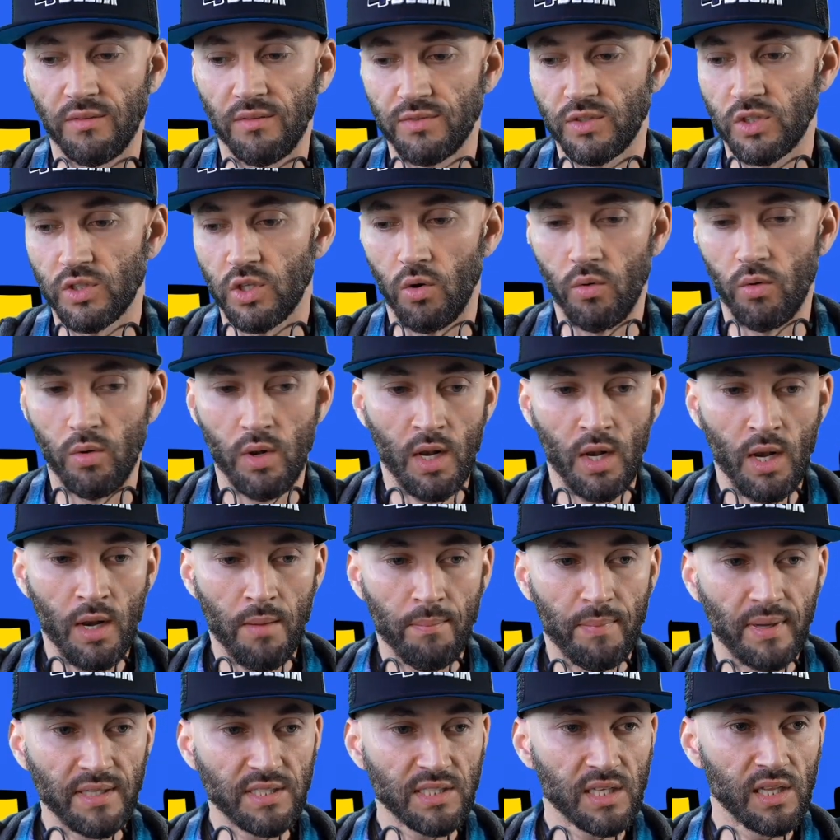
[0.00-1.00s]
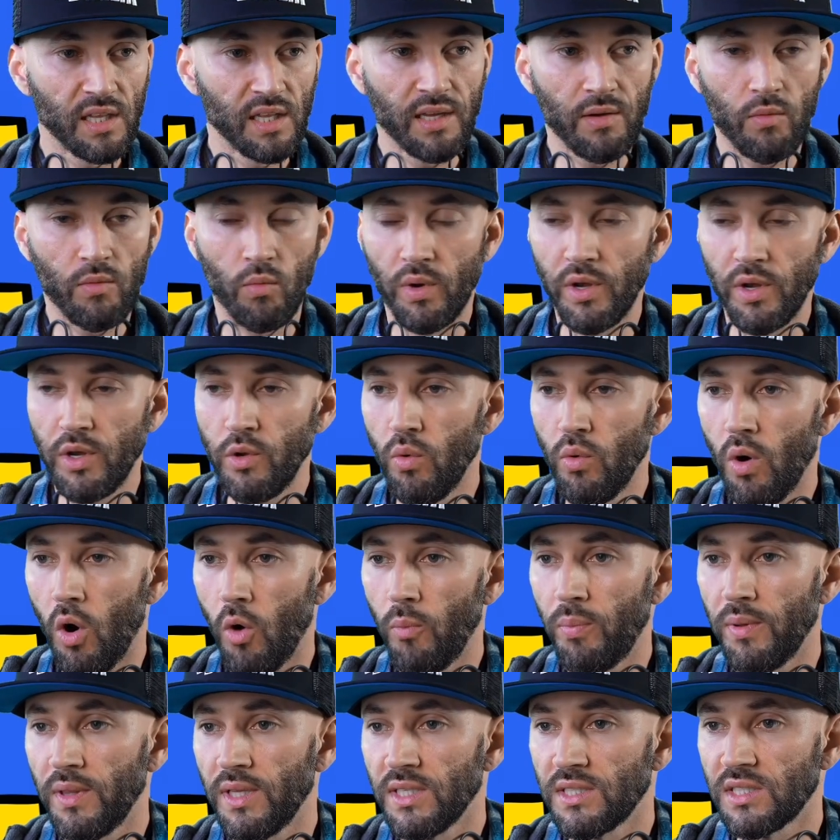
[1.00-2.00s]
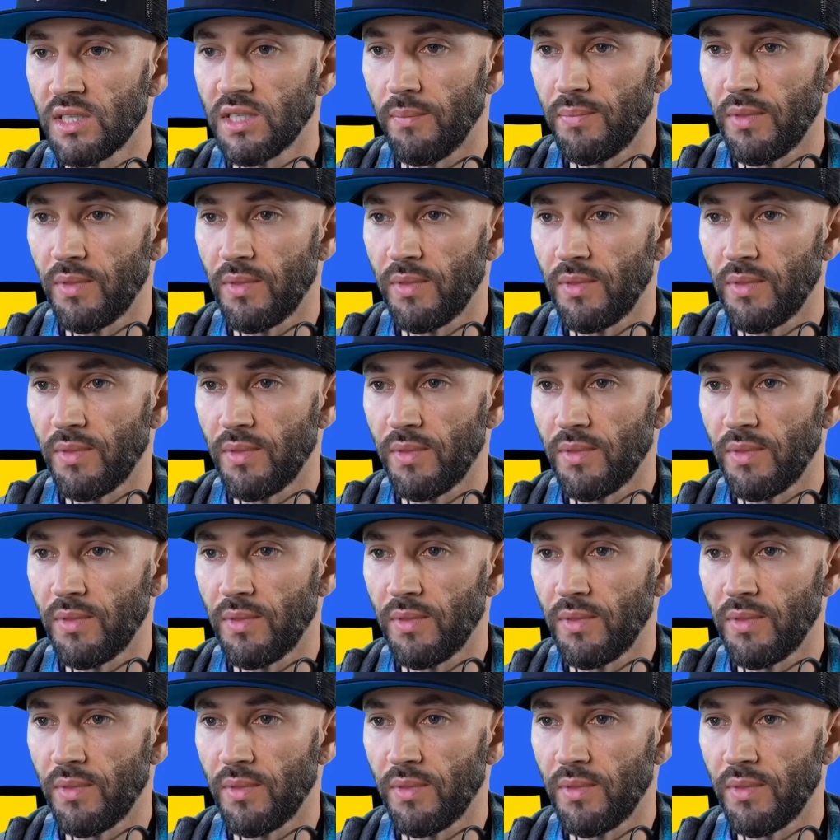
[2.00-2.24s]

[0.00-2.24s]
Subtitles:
So basically, when you open this up,